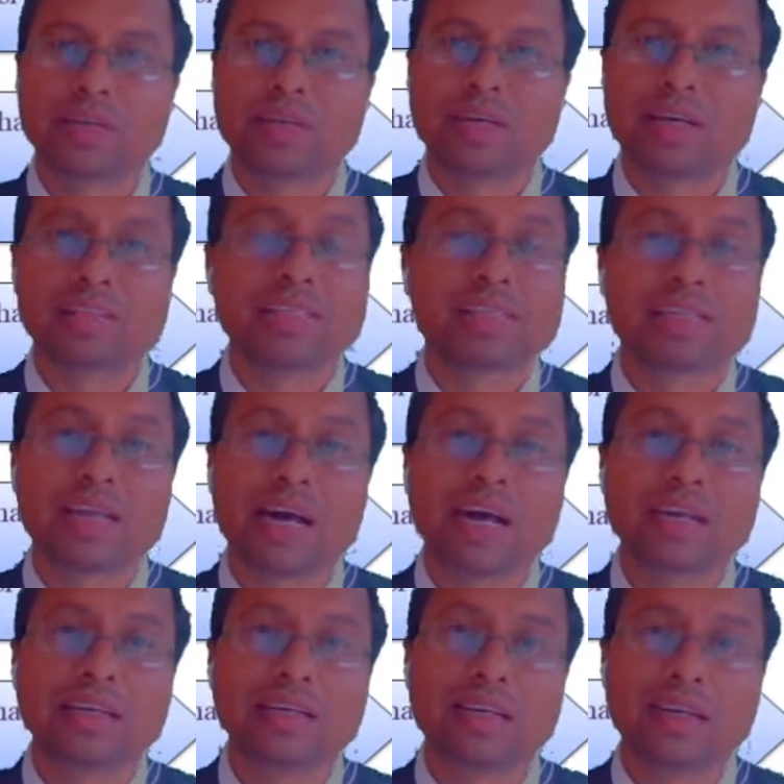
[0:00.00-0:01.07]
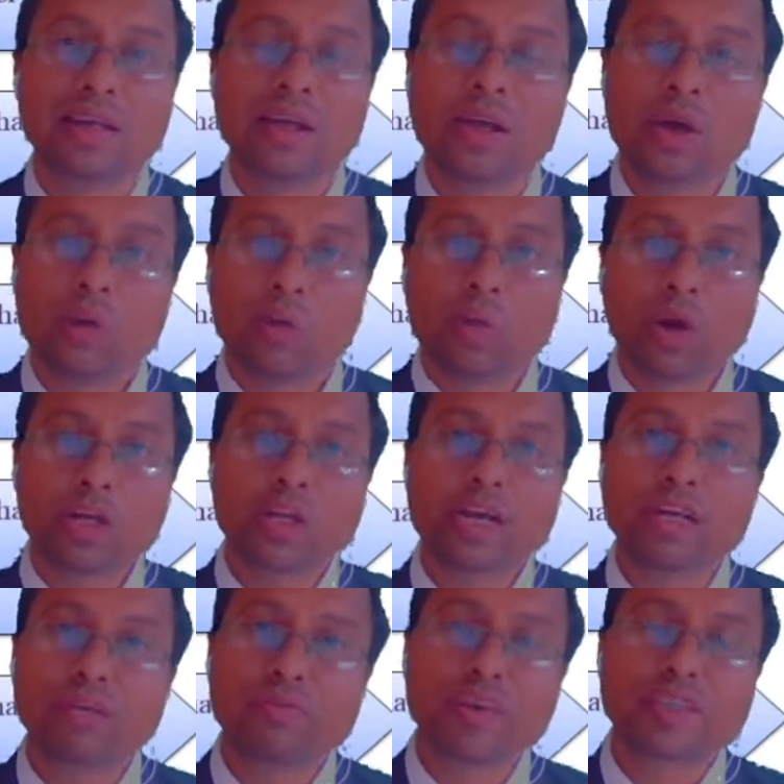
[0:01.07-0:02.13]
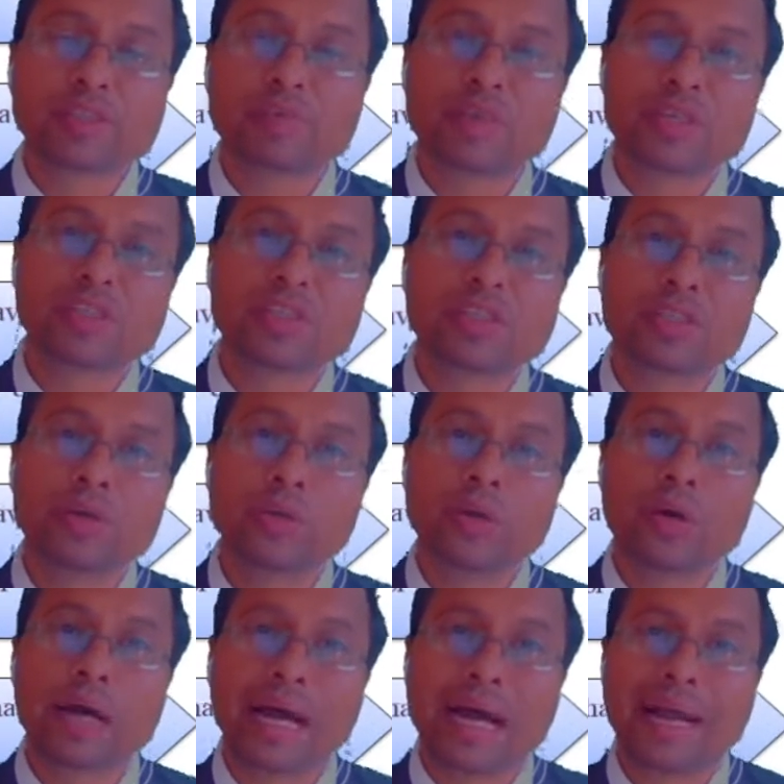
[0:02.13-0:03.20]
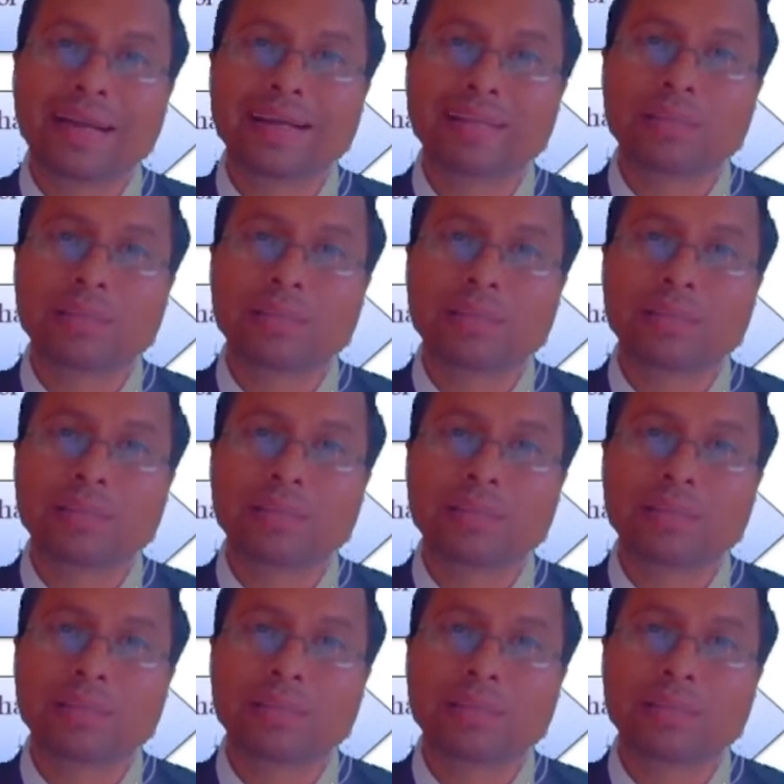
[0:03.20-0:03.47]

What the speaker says: As I said earlier, what kind of experience you had in